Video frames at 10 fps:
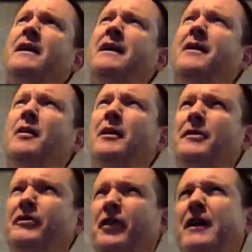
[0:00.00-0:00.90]
And I know I
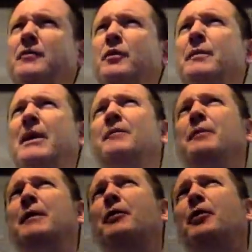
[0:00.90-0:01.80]
always try to
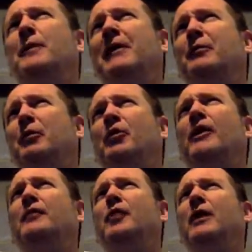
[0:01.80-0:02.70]
remind people or make the
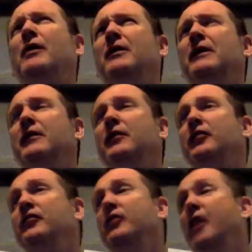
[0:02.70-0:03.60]
point, well,
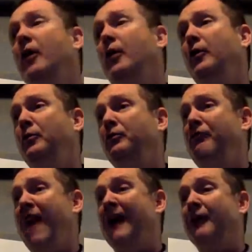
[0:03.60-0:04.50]
there's no
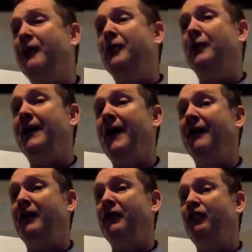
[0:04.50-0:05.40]
value in
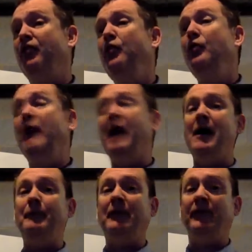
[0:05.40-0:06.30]
having 2
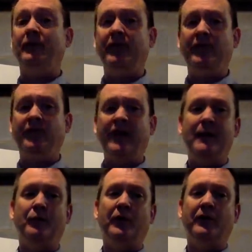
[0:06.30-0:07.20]
copies of the
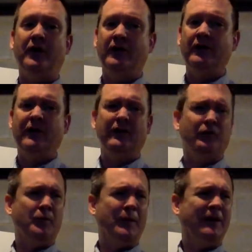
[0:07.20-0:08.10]
same redundant
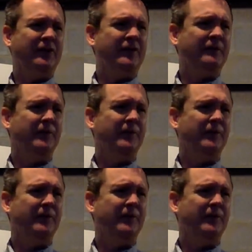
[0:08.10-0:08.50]
information.